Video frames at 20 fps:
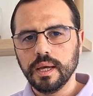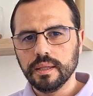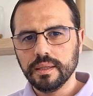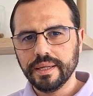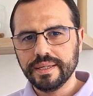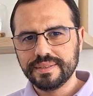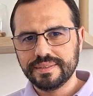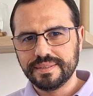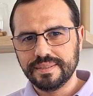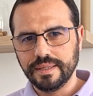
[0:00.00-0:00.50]

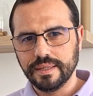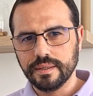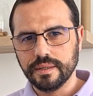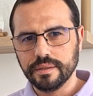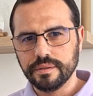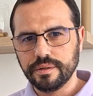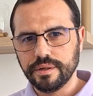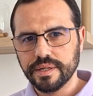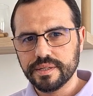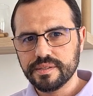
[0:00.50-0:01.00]
Let's see
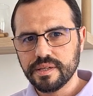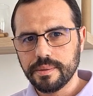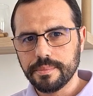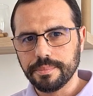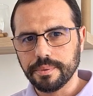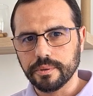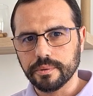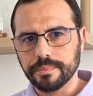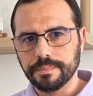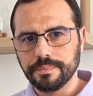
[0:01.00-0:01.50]
another
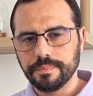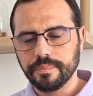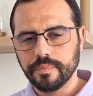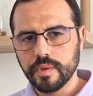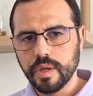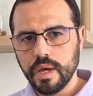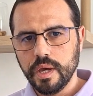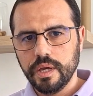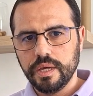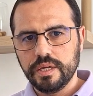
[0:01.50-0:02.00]
example.
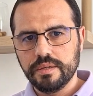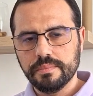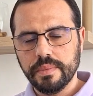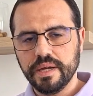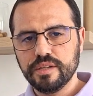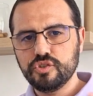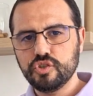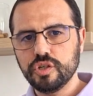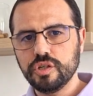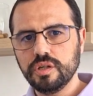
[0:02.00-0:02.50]

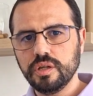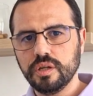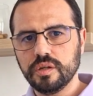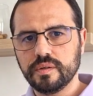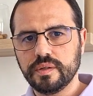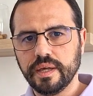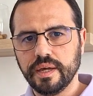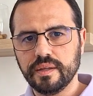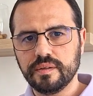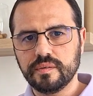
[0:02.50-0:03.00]
Imagine
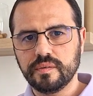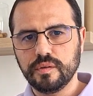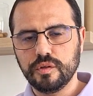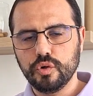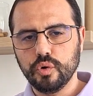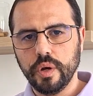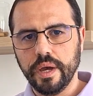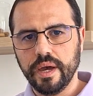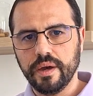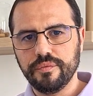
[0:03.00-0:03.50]
that
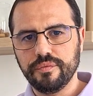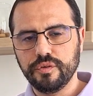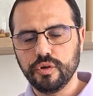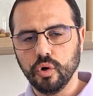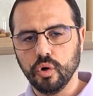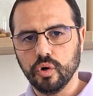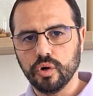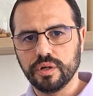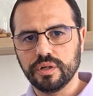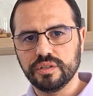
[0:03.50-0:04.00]
you have
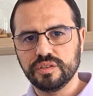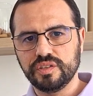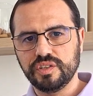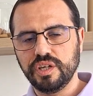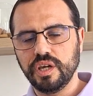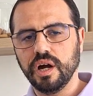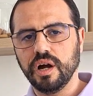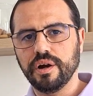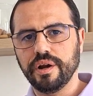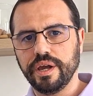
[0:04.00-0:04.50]
your
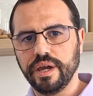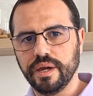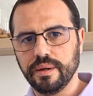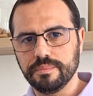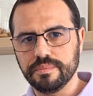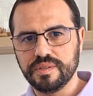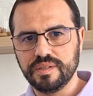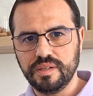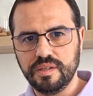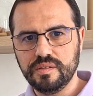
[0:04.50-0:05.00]

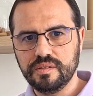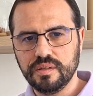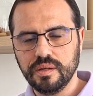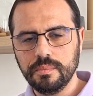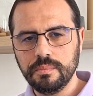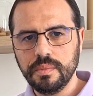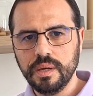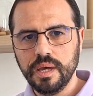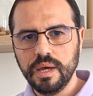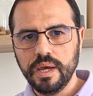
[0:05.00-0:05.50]
CRM
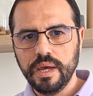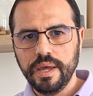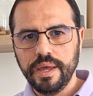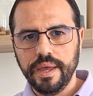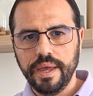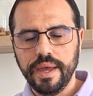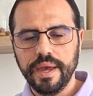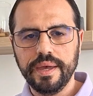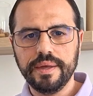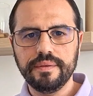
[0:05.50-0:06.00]
system
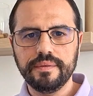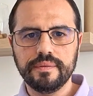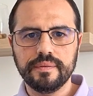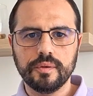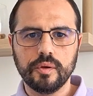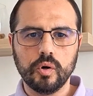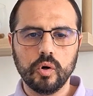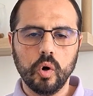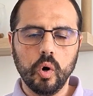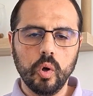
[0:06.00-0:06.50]
and
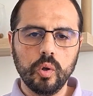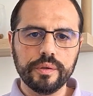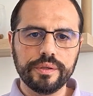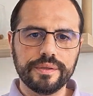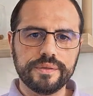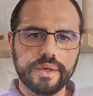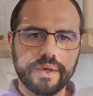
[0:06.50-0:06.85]
all the